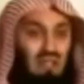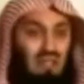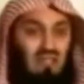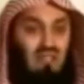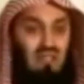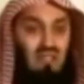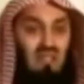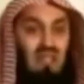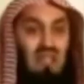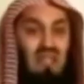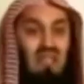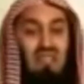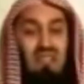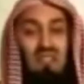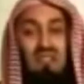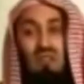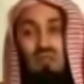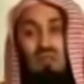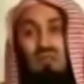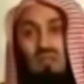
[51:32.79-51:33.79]
until they
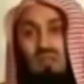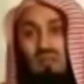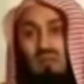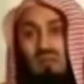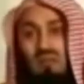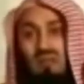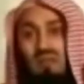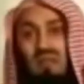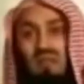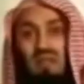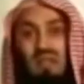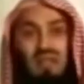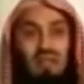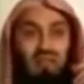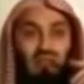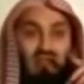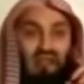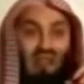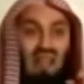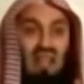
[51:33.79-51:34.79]
executed him.
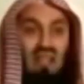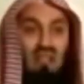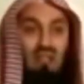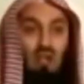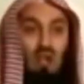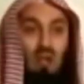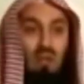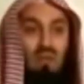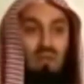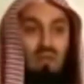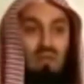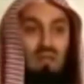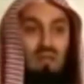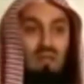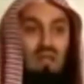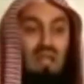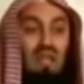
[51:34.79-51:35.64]
And the flag dropped.